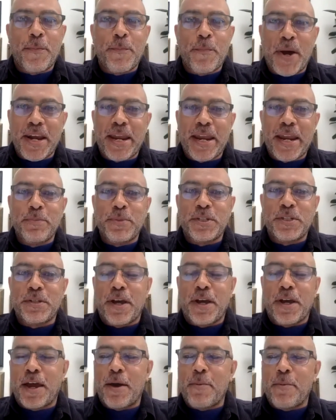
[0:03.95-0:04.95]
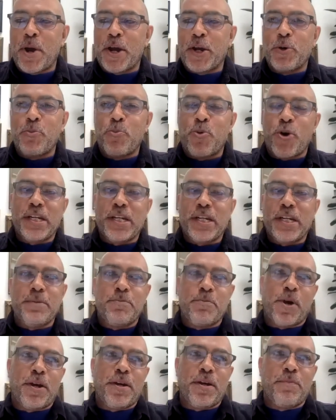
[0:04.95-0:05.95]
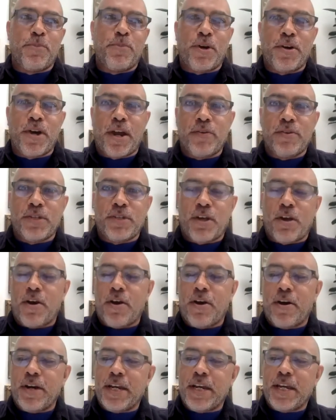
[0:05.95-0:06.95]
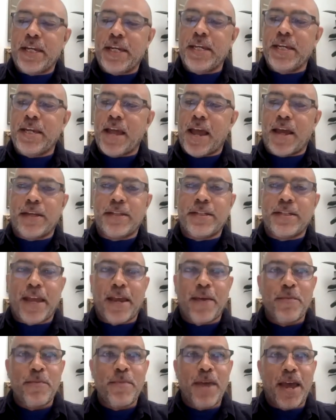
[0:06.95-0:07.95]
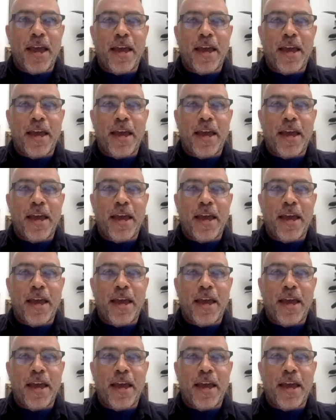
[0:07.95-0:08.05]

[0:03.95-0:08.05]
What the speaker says: My name's Michael Brady. My pronouns are he and him.